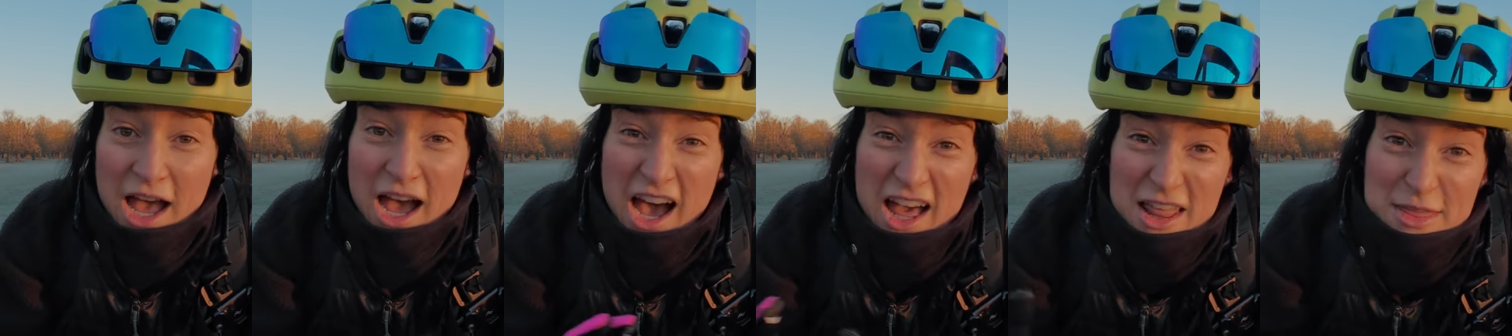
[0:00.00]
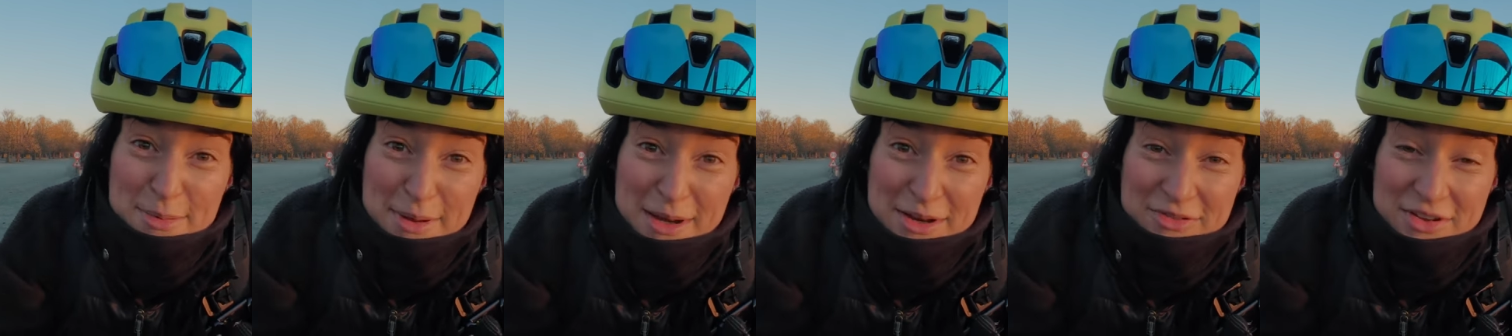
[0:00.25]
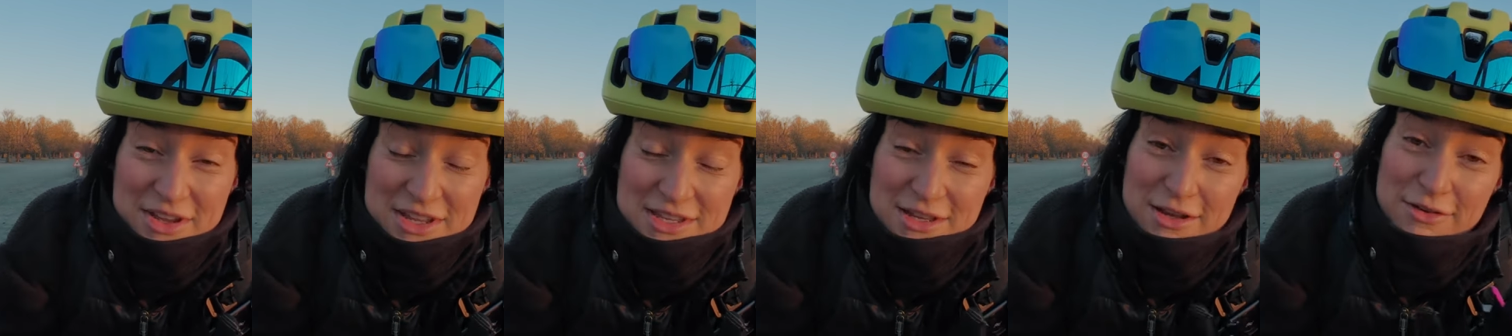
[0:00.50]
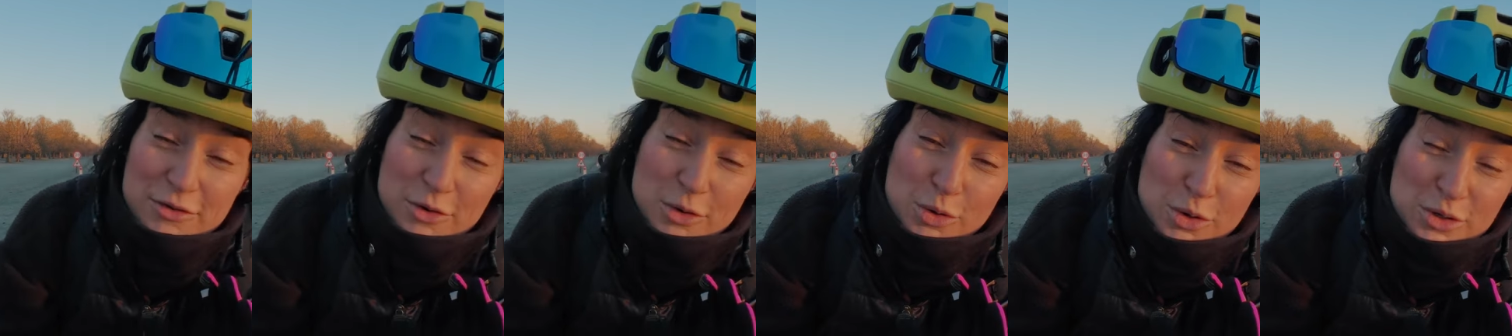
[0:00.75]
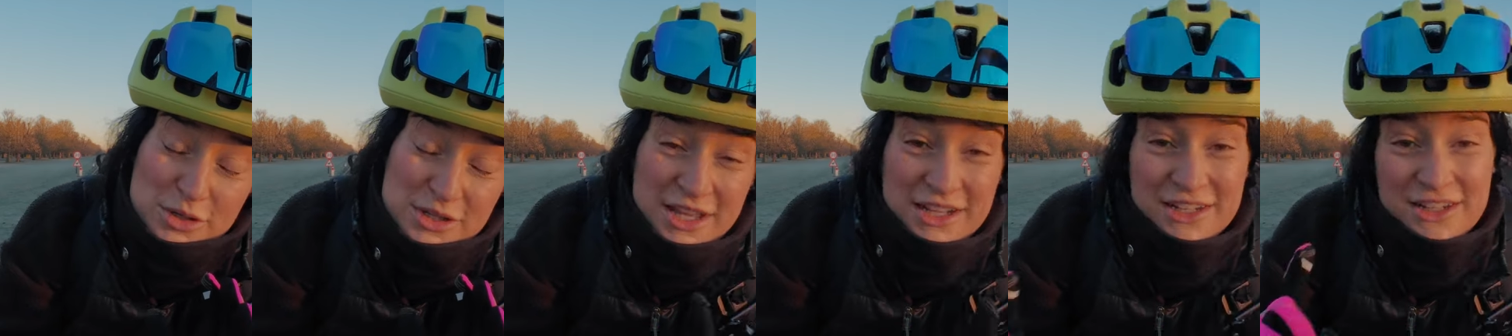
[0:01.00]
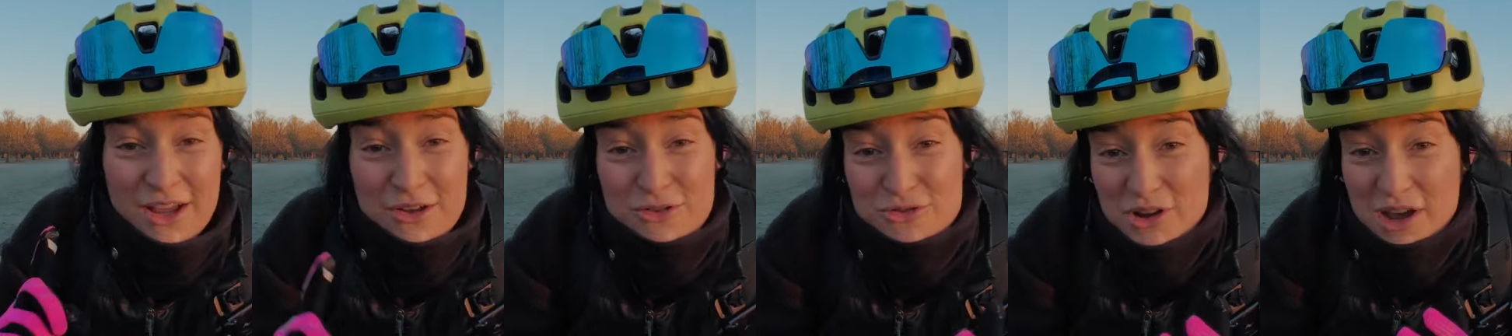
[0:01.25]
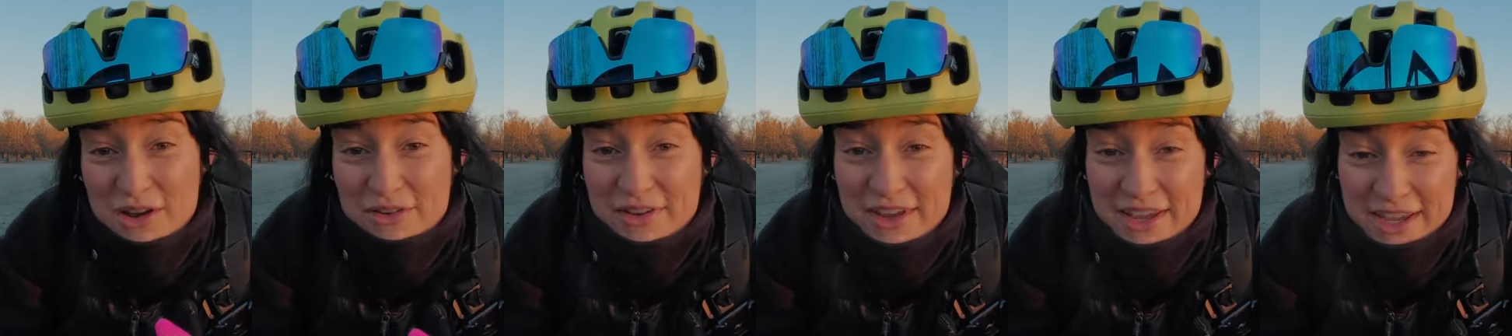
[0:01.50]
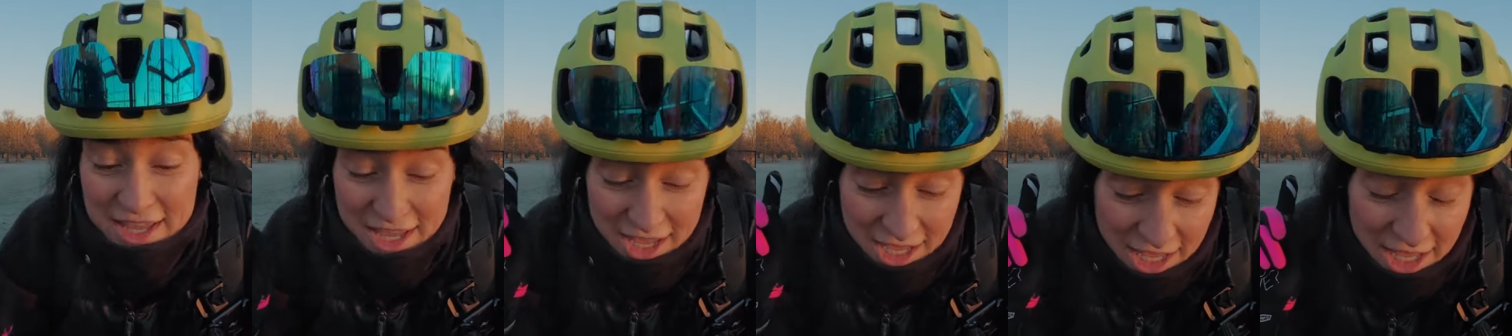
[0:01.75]
Other benefits, of course, no
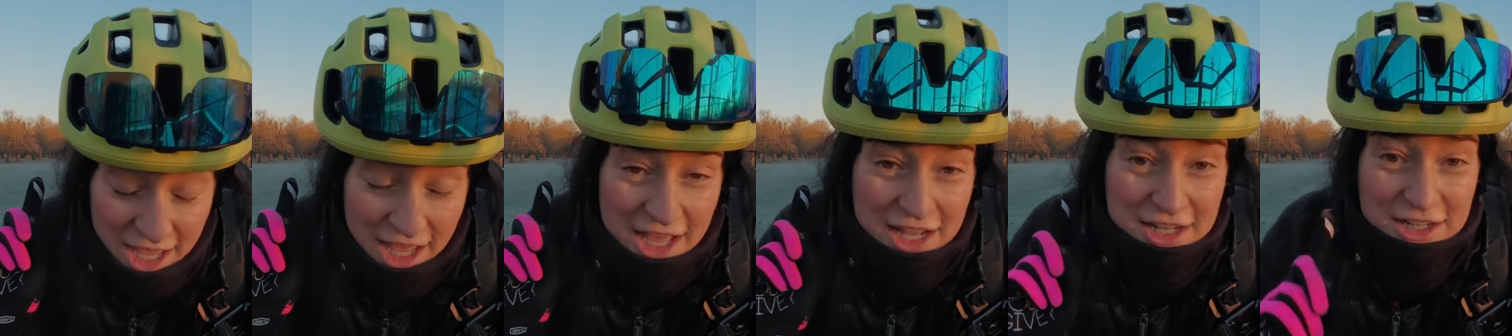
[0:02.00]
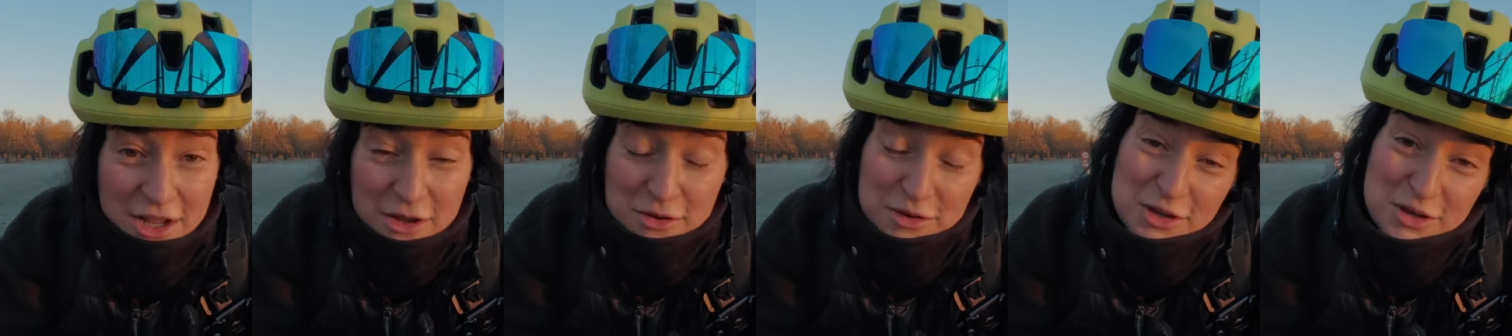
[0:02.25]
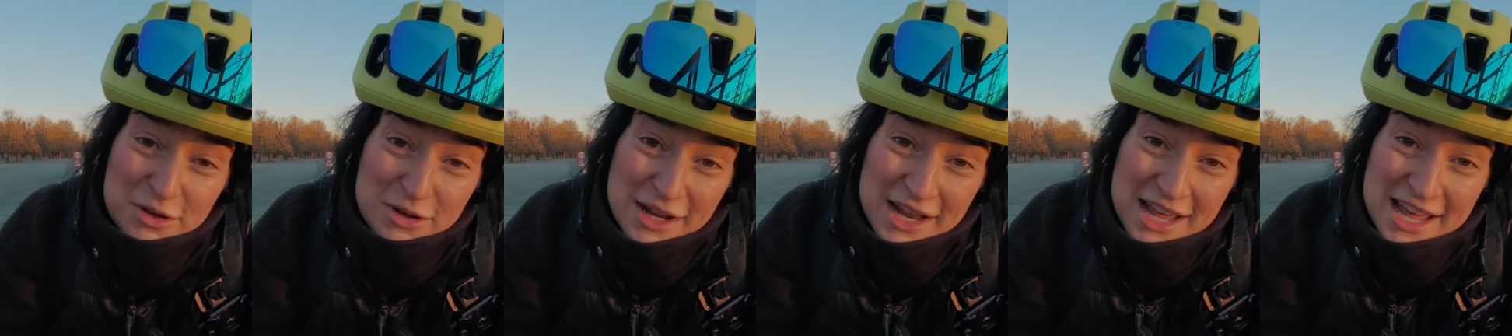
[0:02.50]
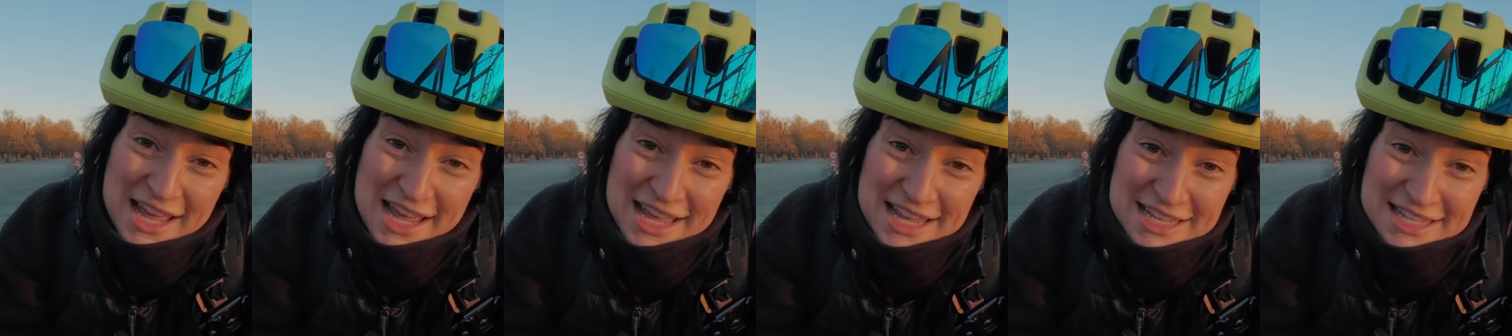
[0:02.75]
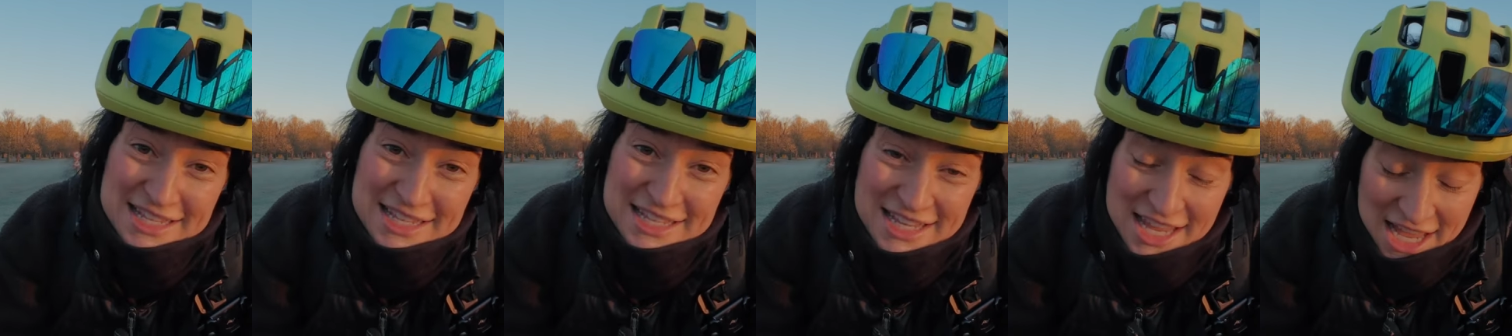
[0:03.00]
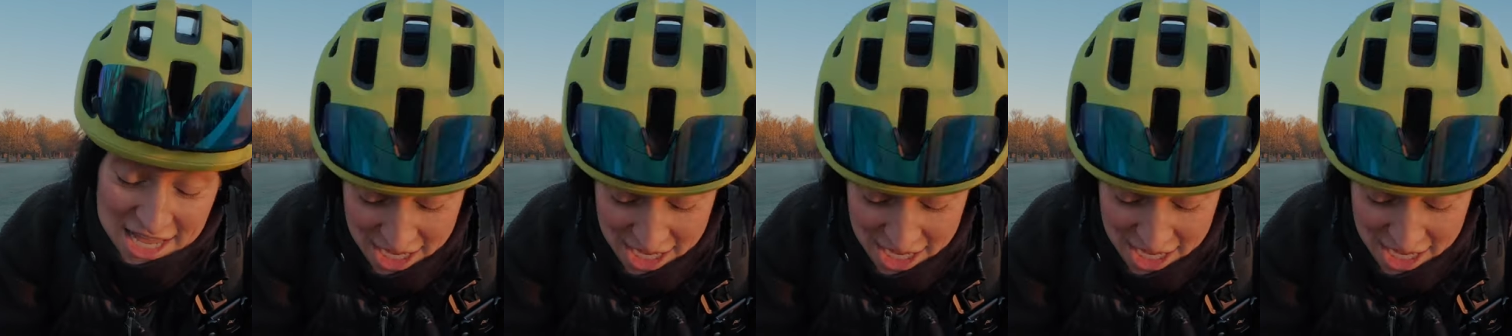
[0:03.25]
traffic, no ULEZ,